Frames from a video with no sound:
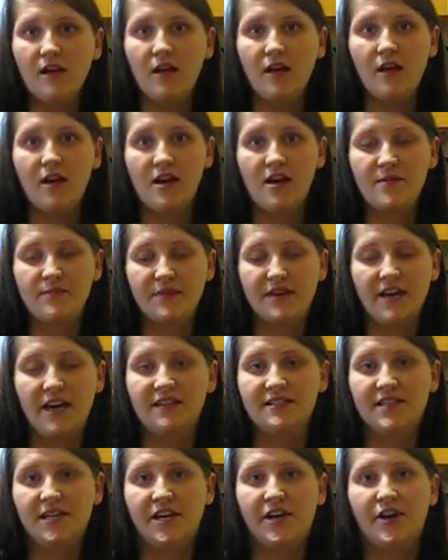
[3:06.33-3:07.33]
um,
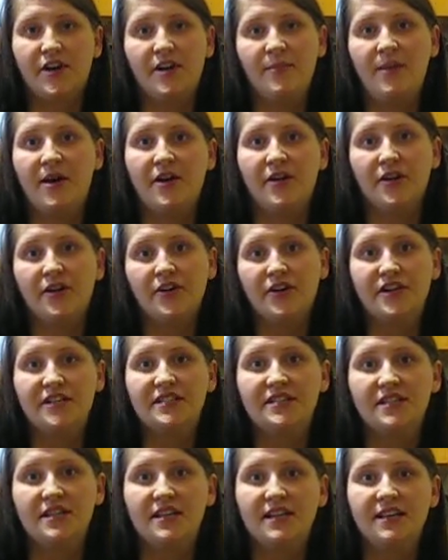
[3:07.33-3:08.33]
get security better increased
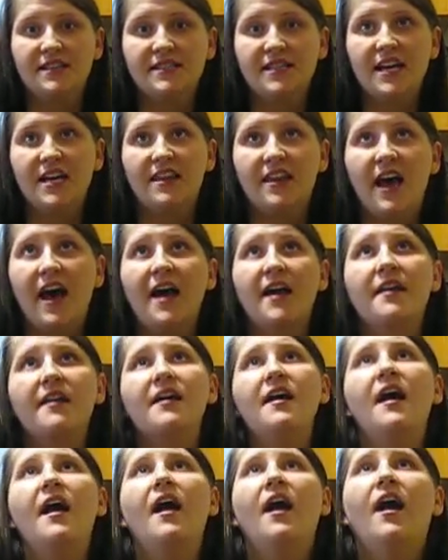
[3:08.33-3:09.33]
and things like that.
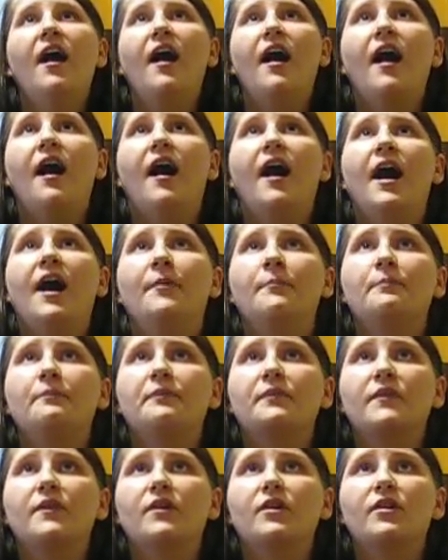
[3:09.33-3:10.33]
Um,
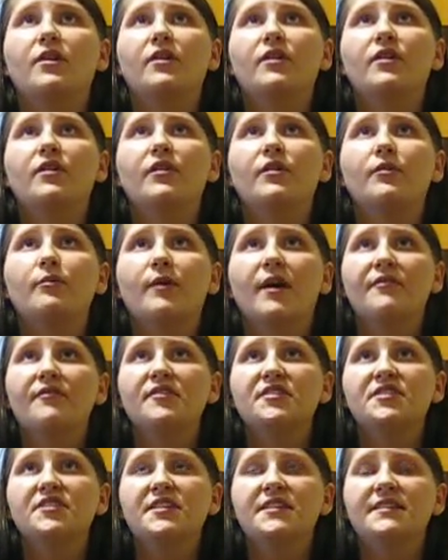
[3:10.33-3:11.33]

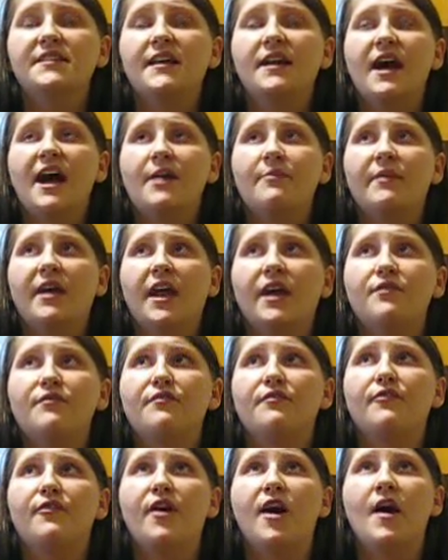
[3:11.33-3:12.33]
references that I made
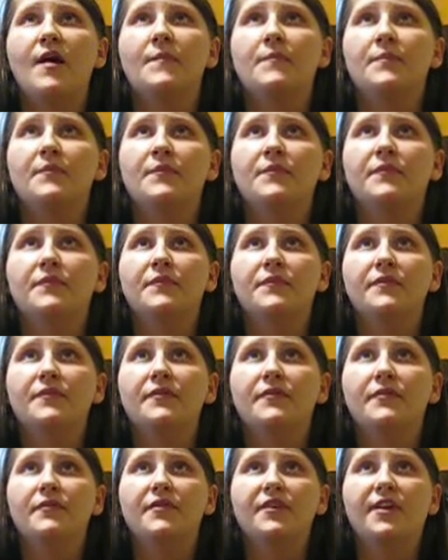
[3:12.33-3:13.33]
from
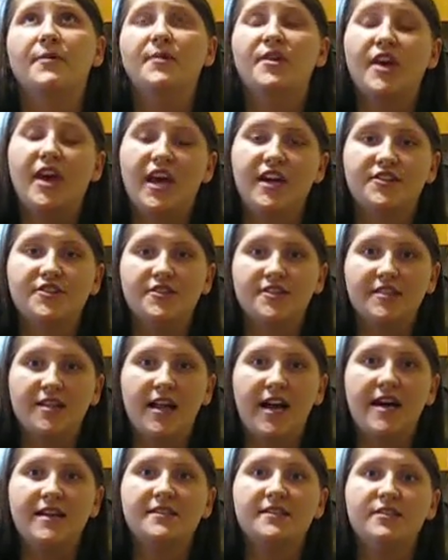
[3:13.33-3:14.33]
the communications
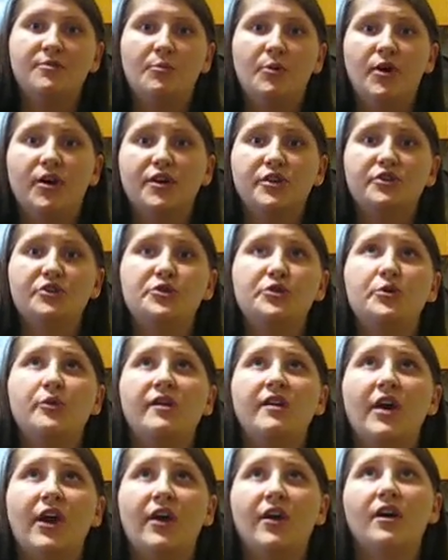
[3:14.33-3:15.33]
class in the book to
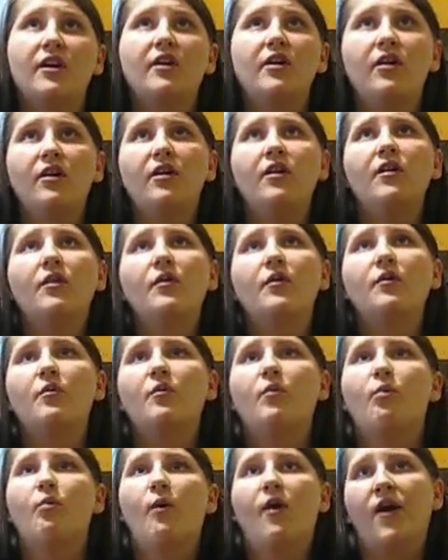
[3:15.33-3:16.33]
the article
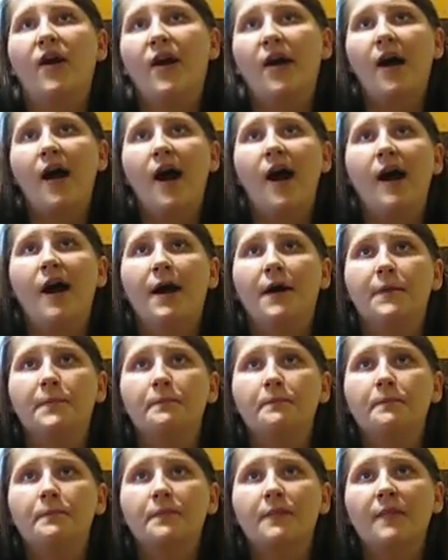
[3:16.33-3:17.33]
were um,